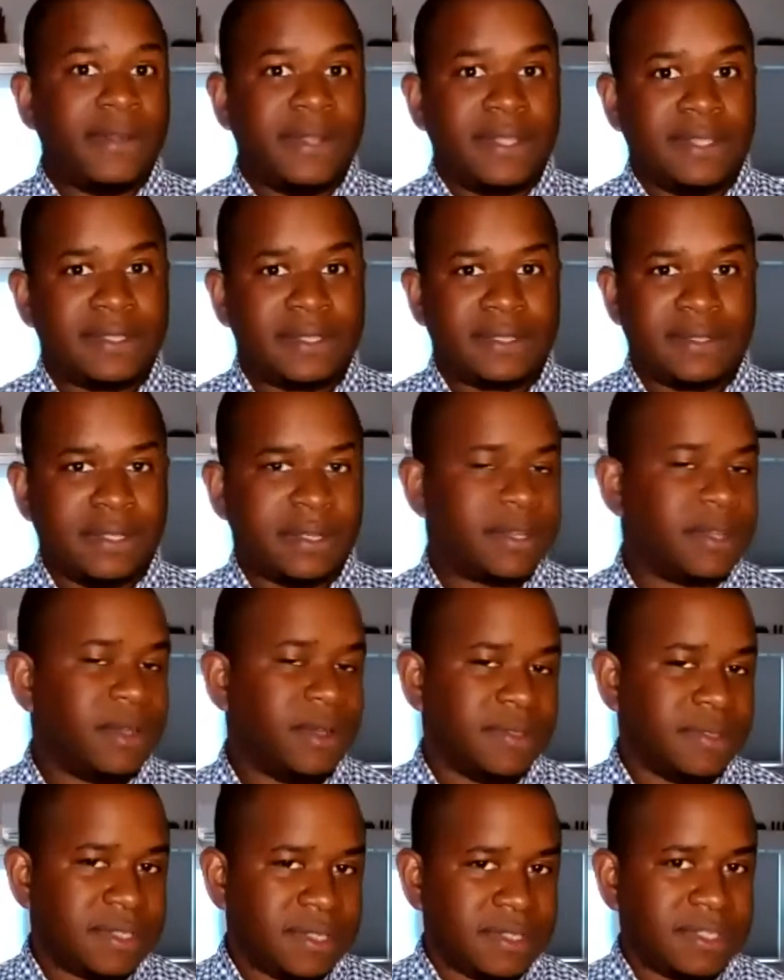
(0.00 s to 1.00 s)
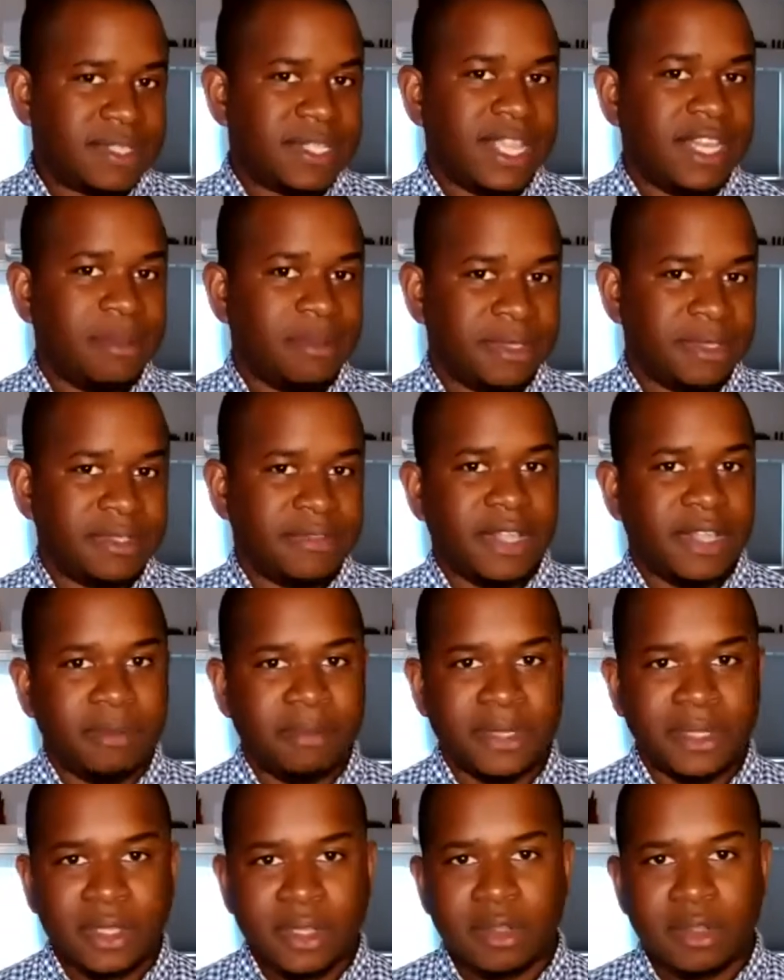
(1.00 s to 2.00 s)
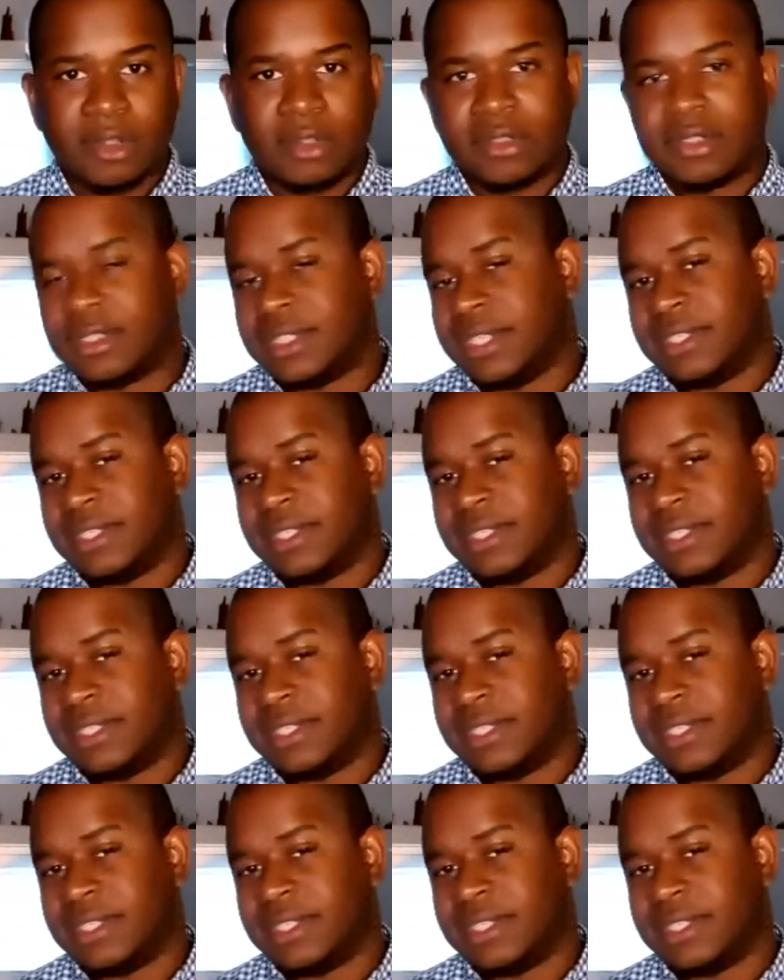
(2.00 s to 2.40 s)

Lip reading: and they're called the Sustainable Development Goals.